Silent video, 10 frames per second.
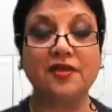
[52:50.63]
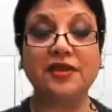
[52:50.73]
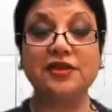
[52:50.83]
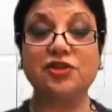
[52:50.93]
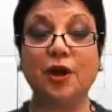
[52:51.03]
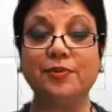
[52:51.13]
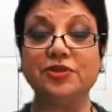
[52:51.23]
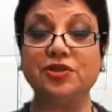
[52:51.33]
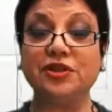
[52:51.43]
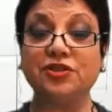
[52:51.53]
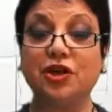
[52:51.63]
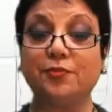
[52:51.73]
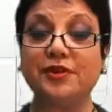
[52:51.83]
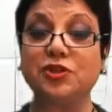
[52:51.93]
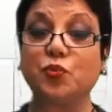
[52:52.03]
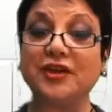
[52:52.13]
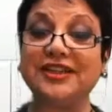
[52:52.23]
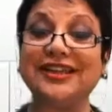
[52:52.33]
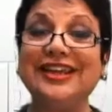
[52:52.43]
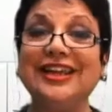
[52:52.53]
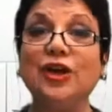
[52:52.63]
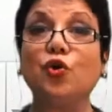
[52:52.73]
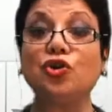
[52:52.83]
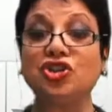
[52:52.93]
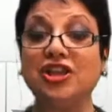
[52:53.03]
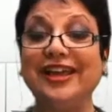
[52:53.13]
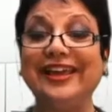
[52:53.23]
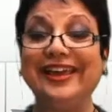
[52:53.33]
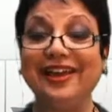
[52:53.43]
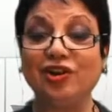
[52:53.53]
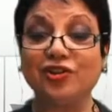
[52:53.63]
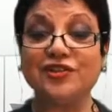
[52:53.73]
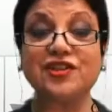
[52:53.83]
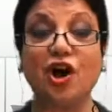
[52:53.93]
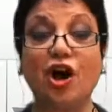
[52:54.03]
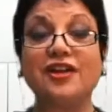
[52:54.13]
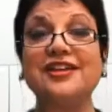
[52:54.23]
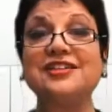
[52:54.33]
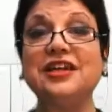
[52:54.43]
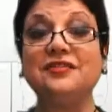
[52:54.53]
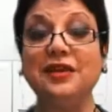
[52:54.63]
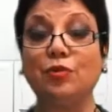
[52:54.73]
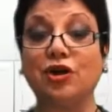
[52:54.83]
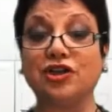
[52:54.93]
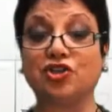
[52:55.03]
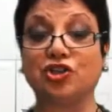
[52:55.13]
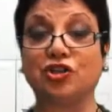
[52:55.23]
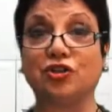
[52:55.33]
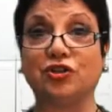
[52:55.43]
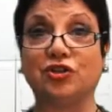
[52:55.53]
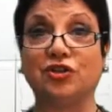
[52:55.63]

the interpreter interprets what he or she hears on a TV monitor.